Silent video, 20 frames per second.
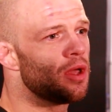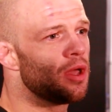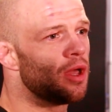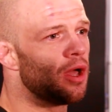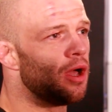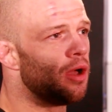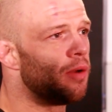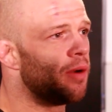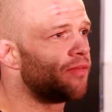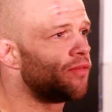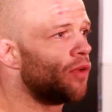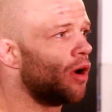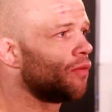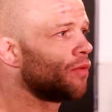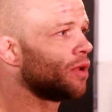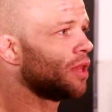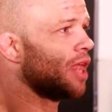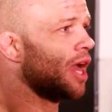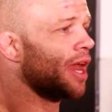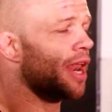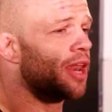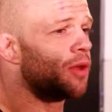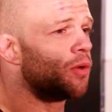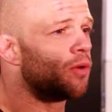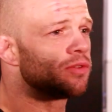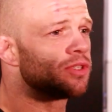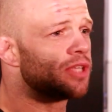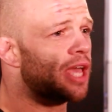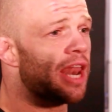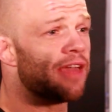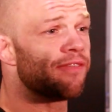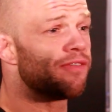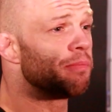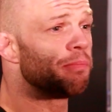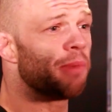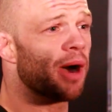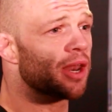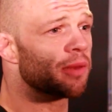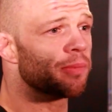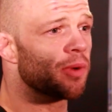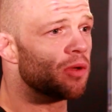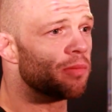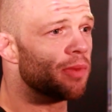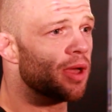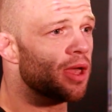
I've not really had anyone say anything bad about me.